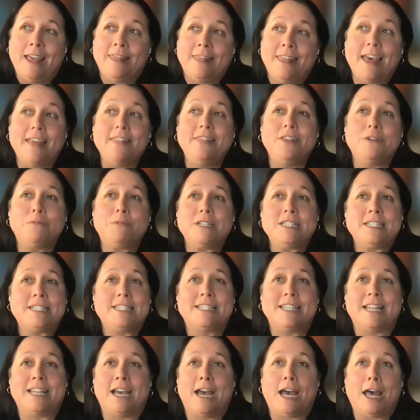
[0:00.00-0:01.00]
Then there was
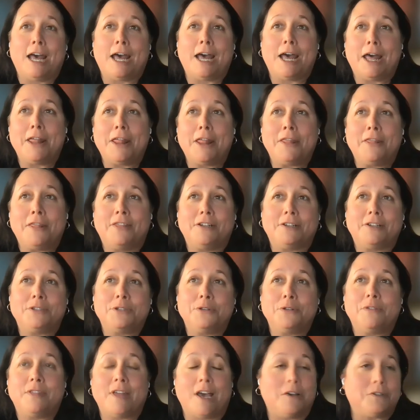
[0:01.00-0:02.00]
the
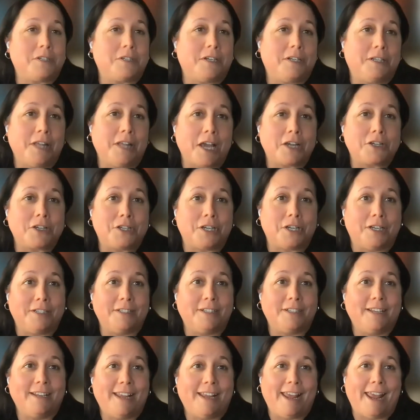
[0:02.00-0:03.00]
2000
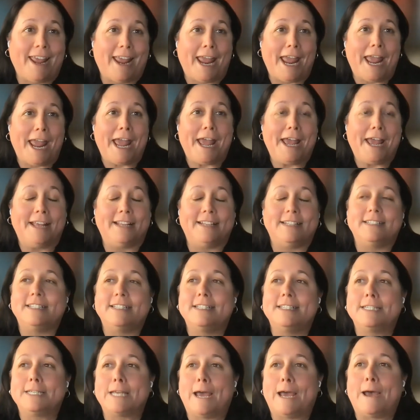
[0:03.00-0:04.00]
election,
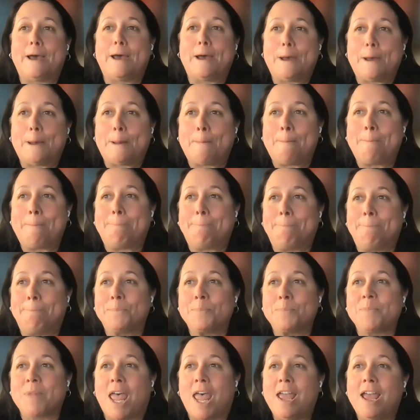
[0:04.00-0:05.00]
and I
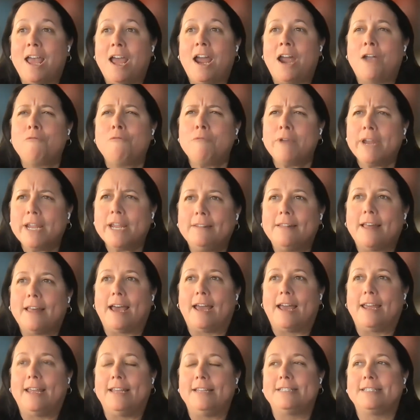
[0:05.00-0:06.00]

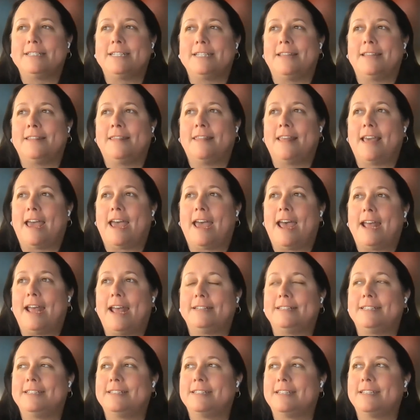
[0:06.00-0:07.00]
realized
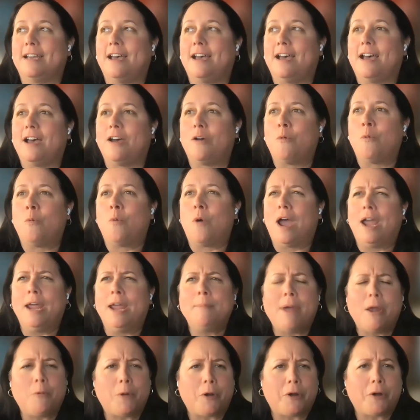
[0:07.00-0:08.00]
that why
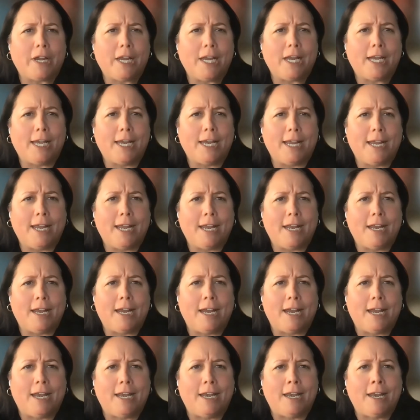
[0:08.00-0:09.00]
am I working
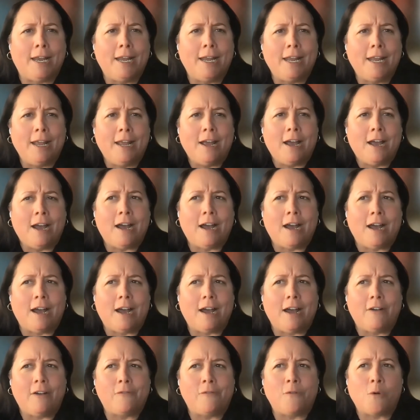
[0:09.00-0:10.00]
in
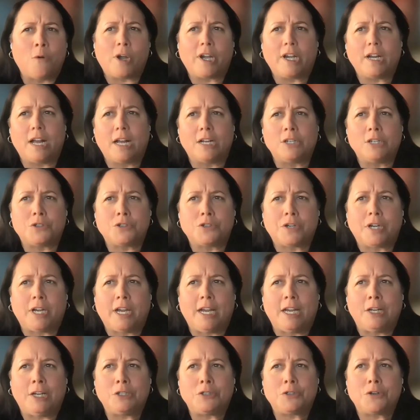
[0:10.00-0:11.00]
a foreign
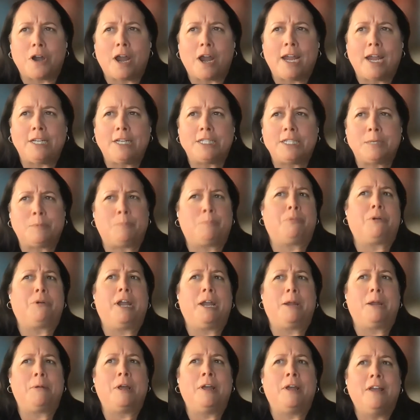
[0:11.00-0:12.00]
country trying to
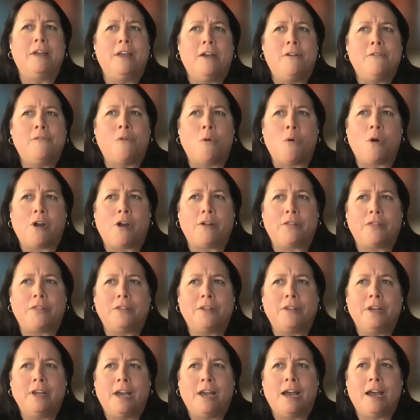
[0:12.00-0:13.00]
bring forth
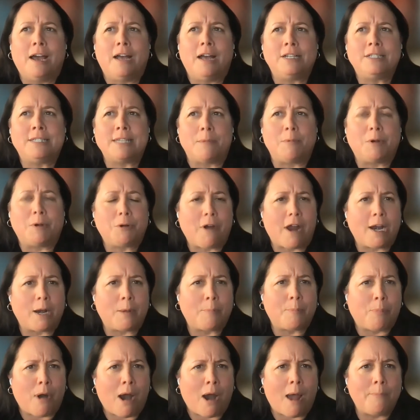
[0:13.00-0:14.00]

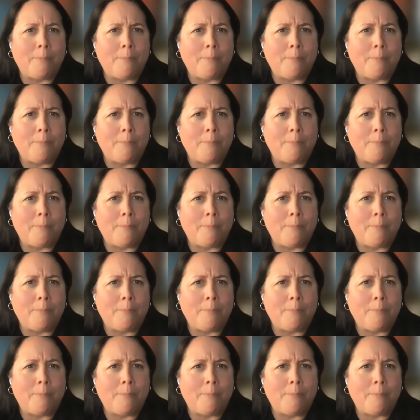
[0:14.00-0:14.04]
democratic